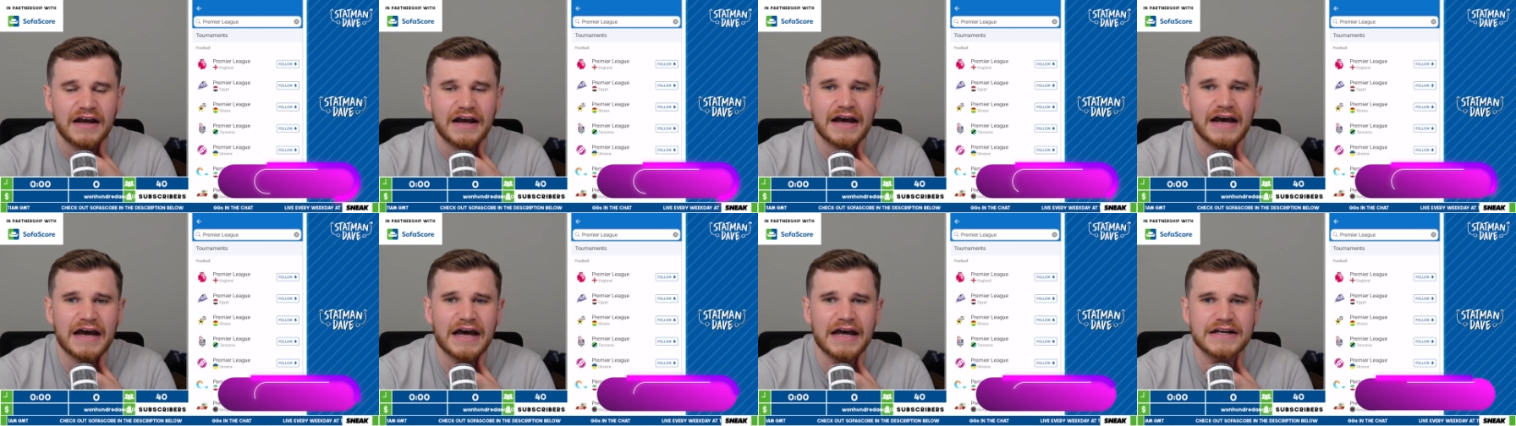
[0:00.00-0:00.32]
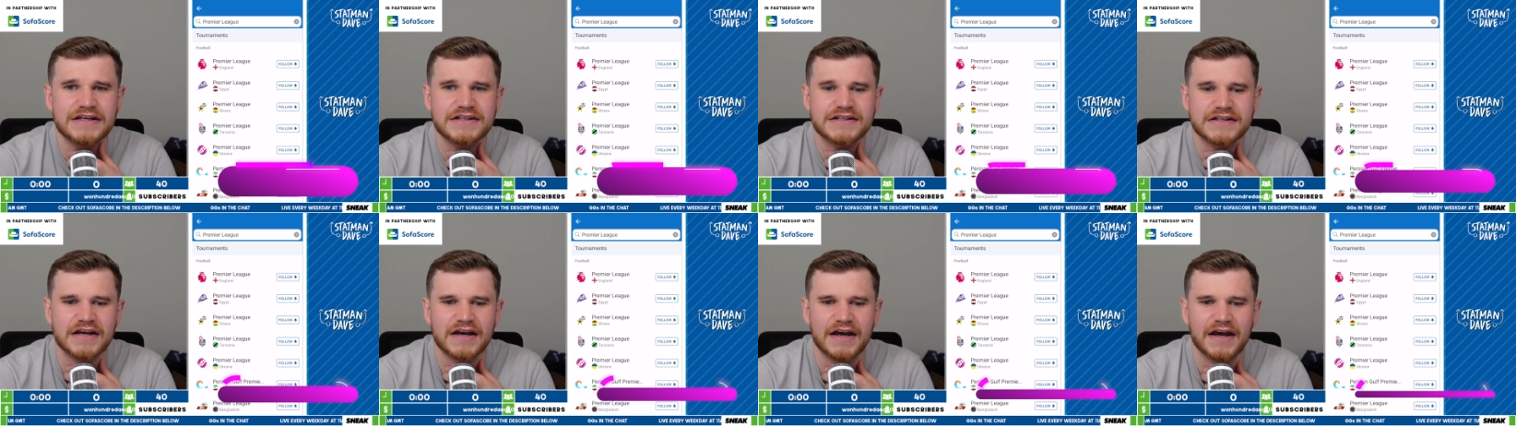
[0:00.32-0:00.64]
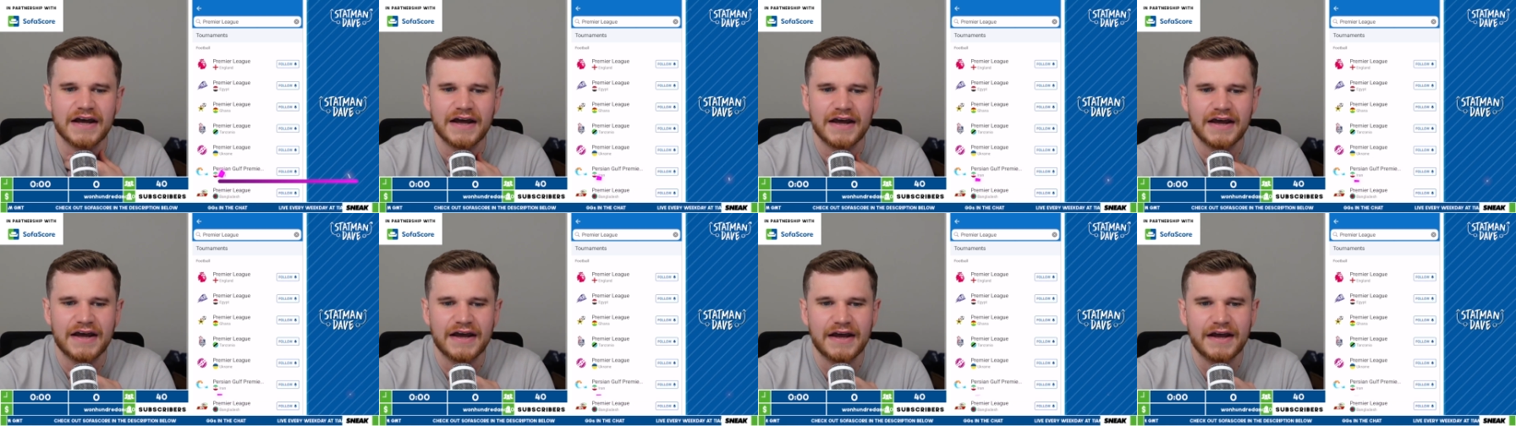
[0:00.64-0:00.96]
at
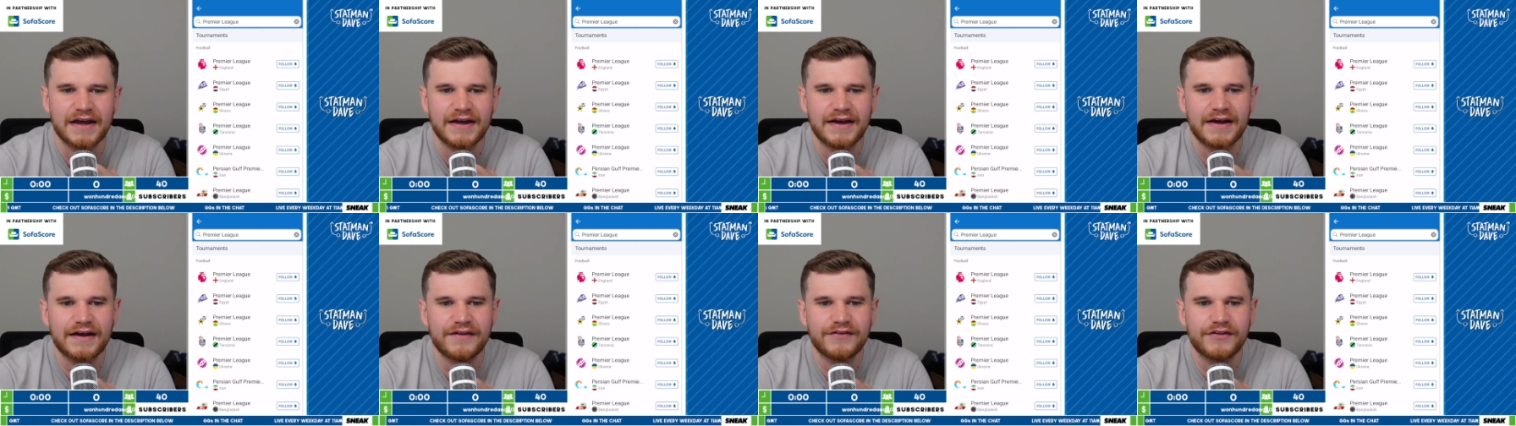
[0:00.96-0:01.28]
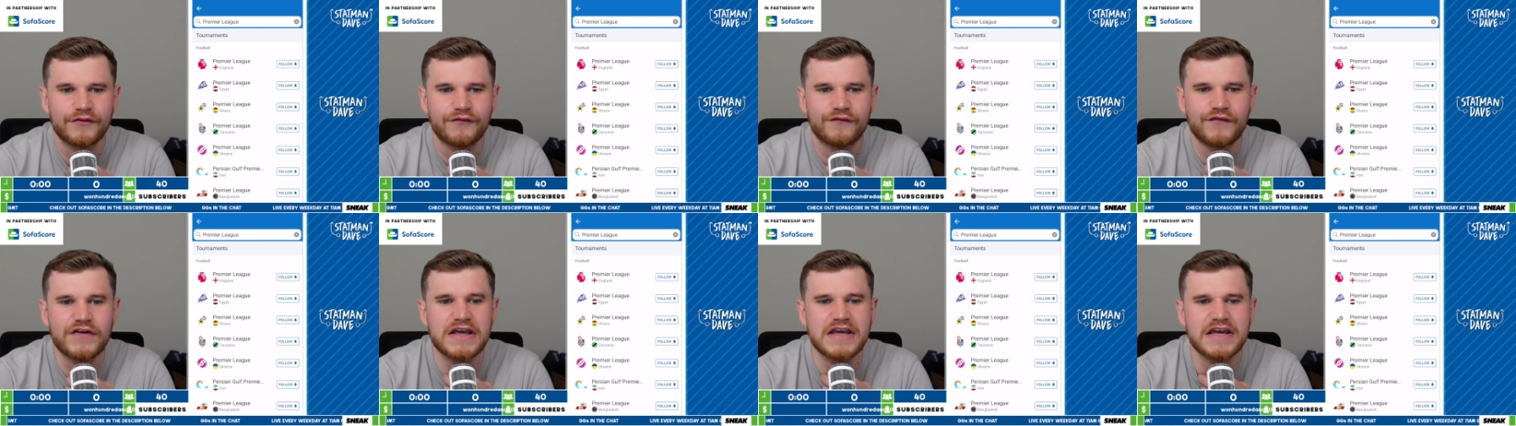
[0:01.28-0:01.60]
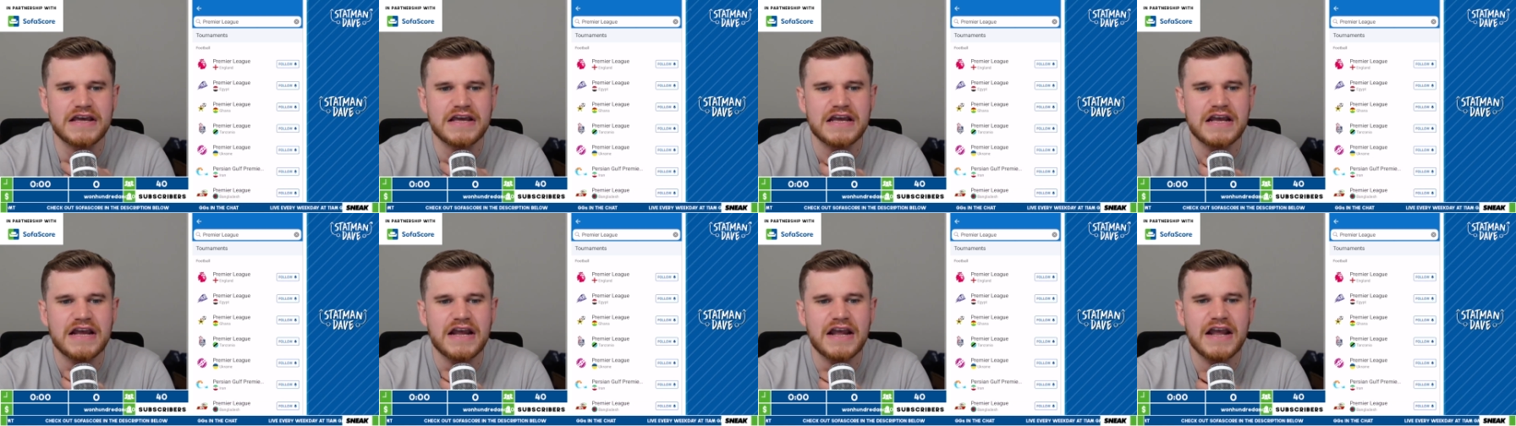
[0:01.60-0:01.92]
the
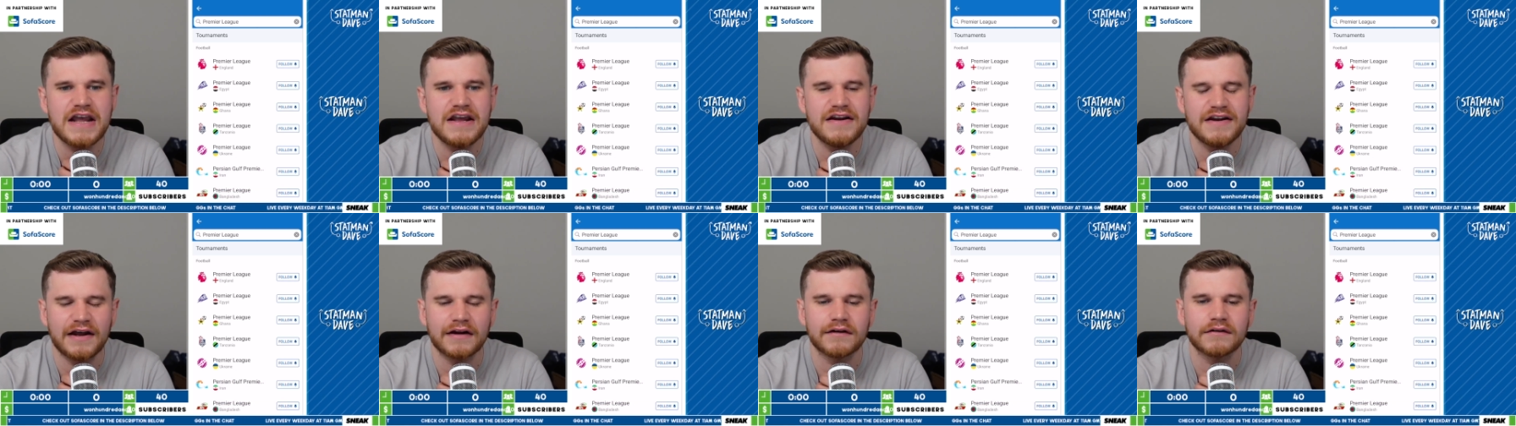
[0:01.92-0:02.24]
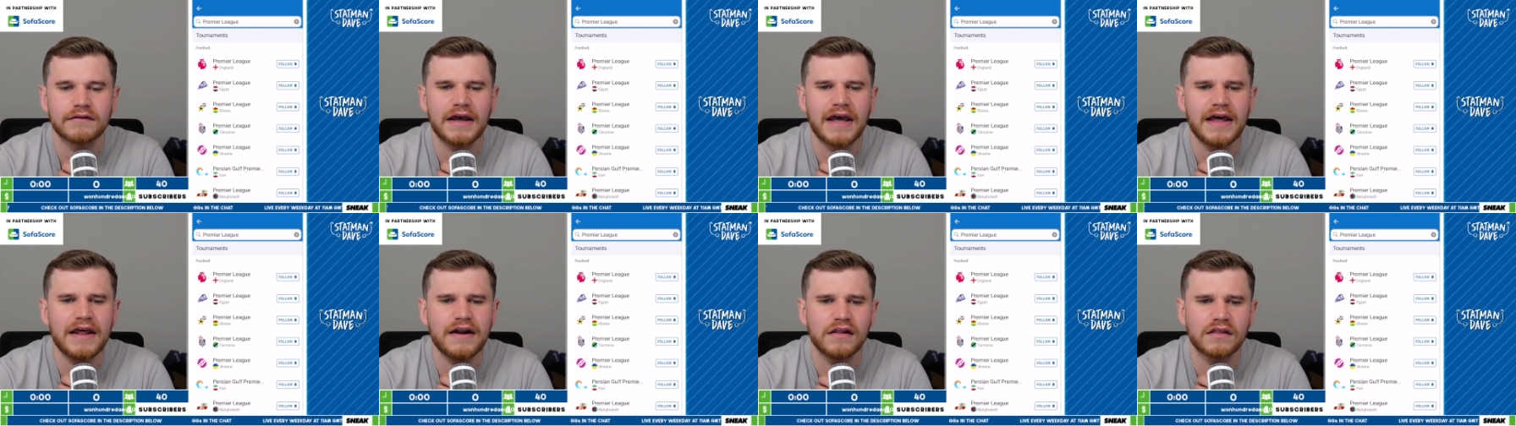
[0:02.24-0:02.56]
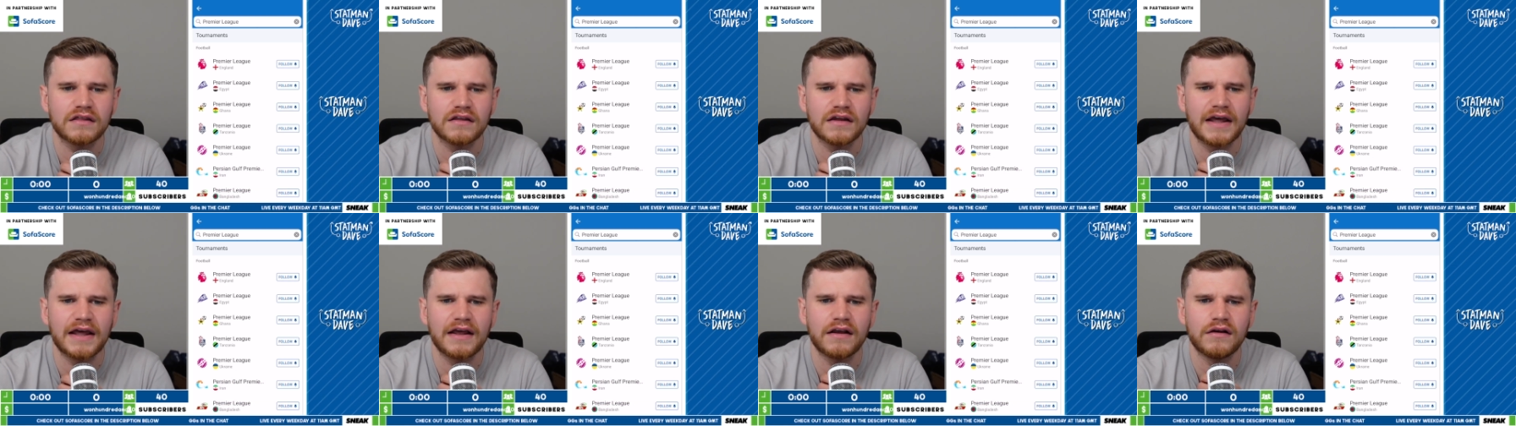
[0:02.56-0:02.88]
feed and
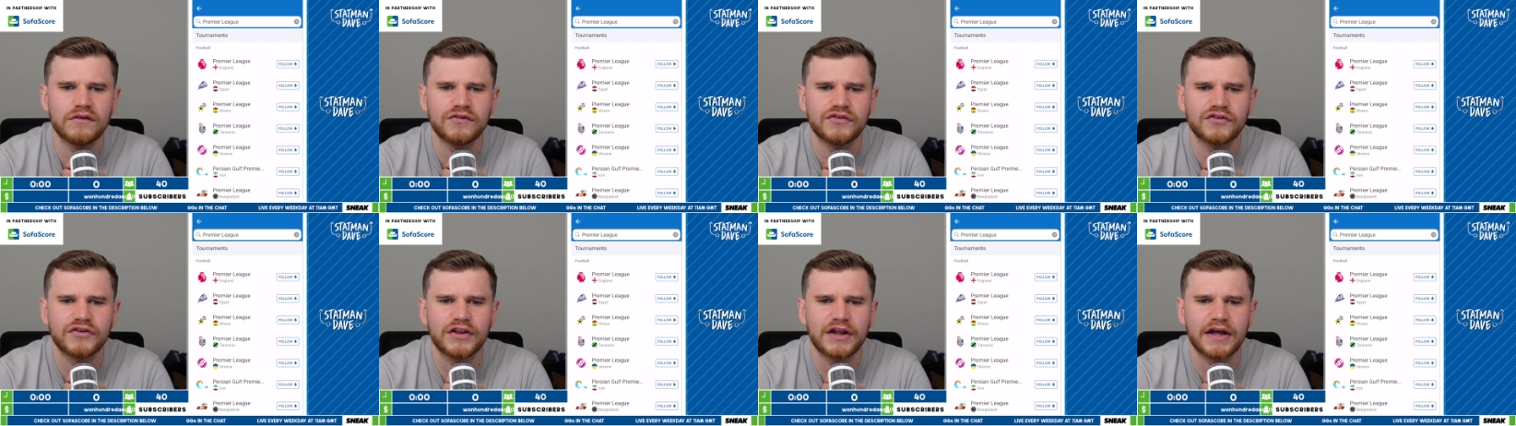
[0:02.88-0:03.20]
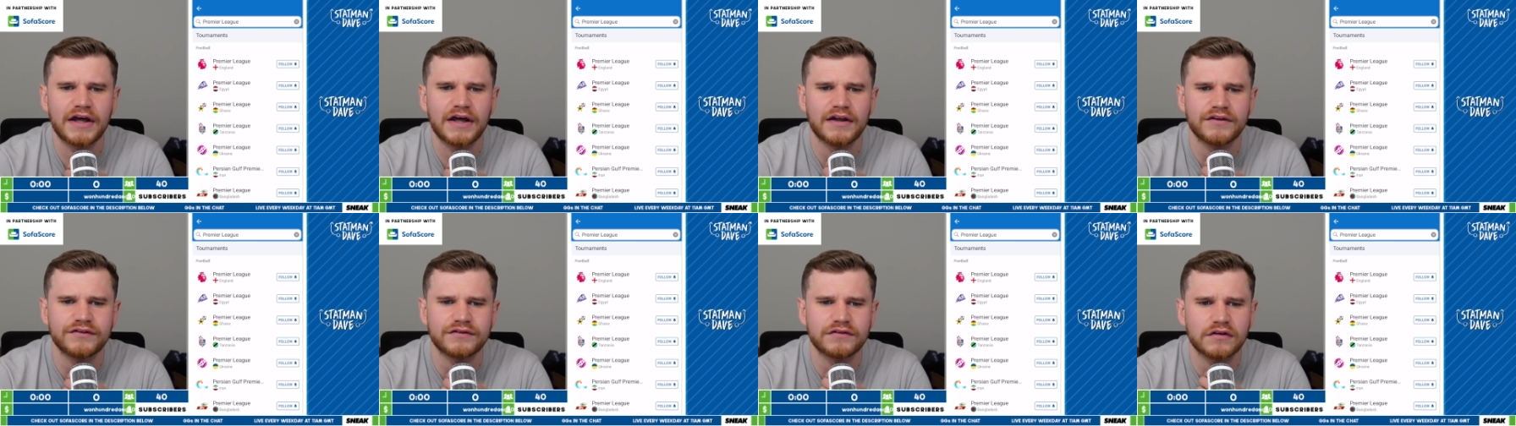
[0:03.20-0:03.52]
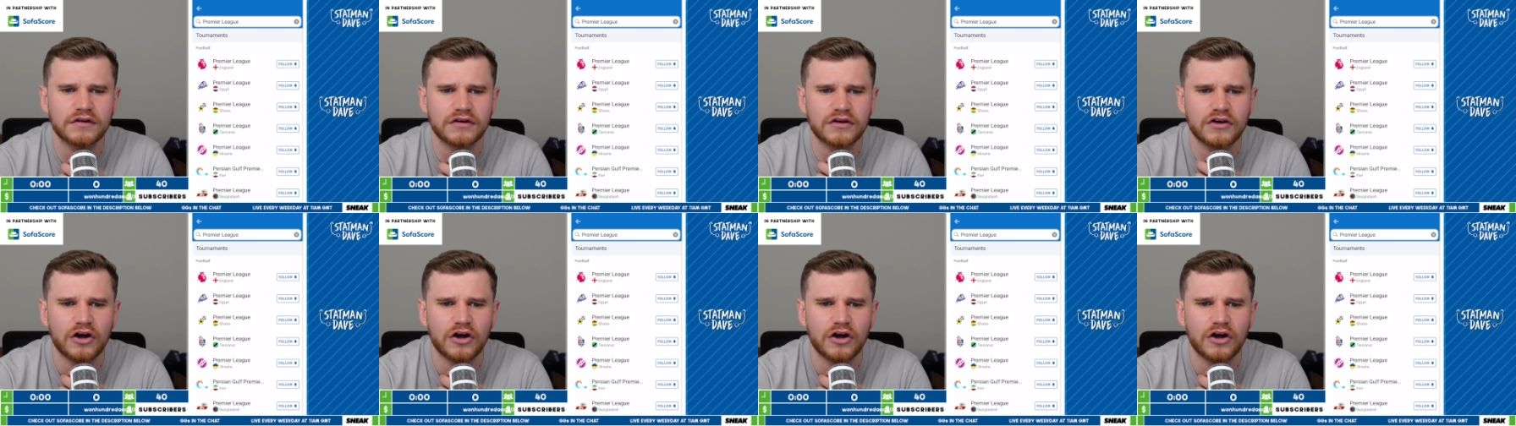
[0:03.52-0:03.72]
anything else that has